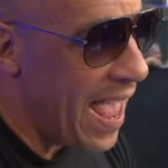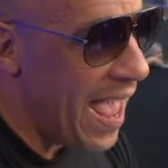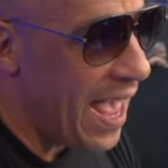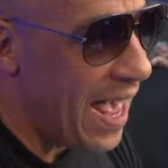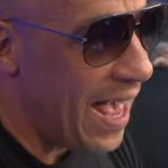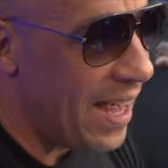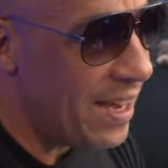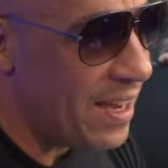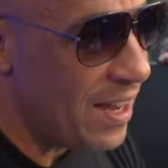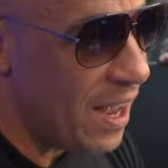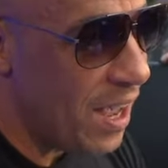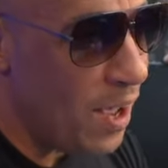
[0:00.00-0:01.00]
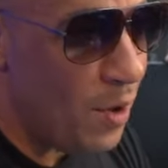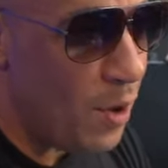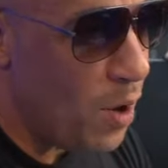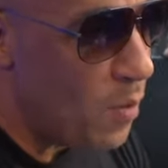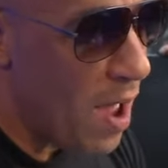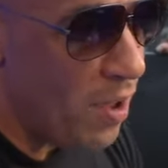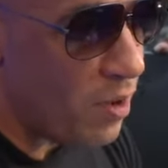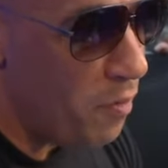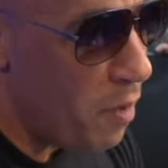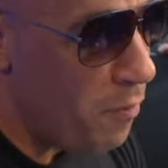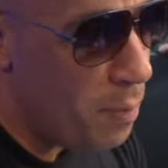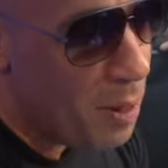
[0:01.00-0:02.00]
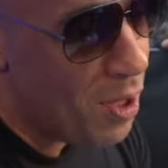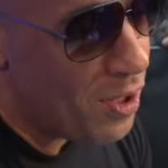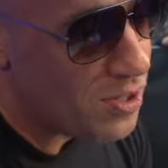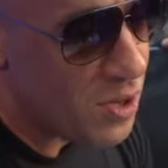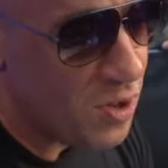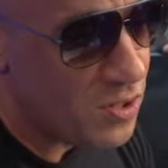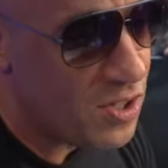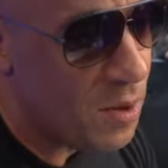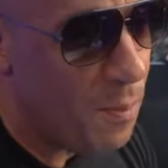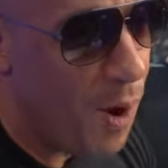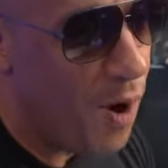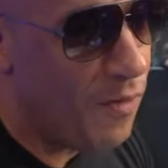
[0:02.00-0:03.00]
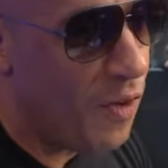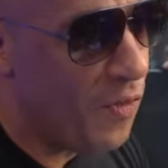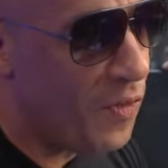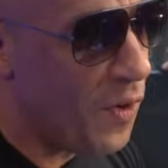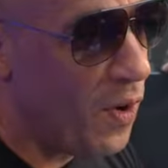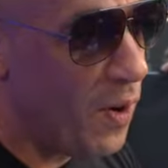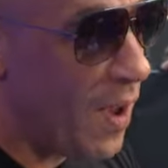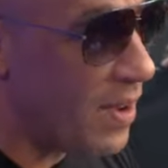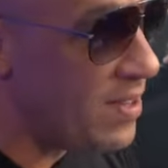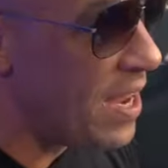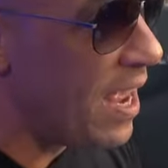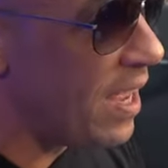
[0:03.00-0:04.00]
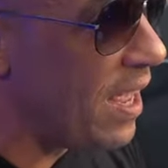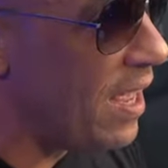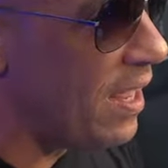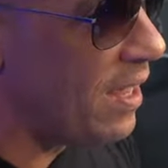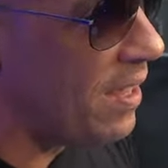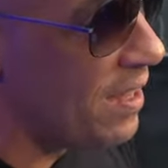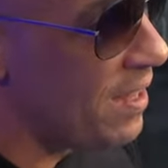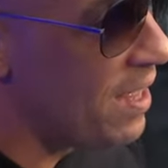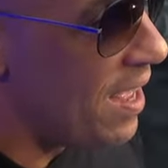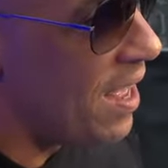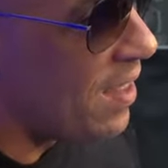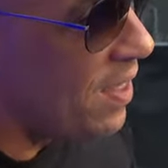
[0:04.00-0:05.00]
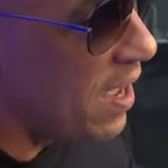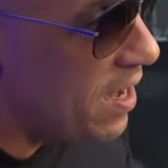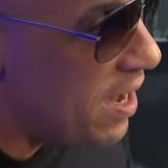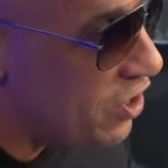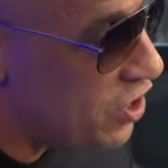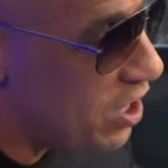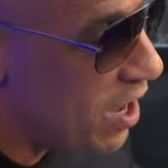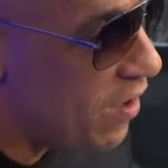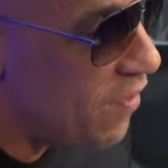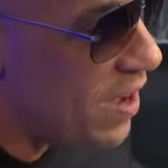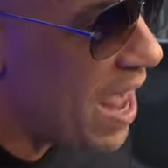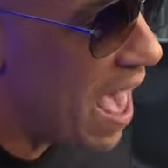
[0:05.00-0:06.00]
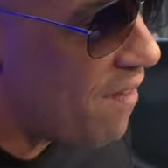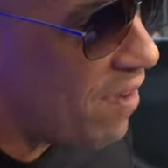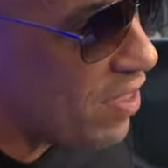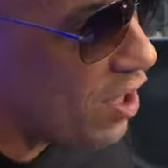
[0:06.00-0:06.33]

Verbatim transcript: and uh, a round of applause goes to Marvel for taking the initiative and having the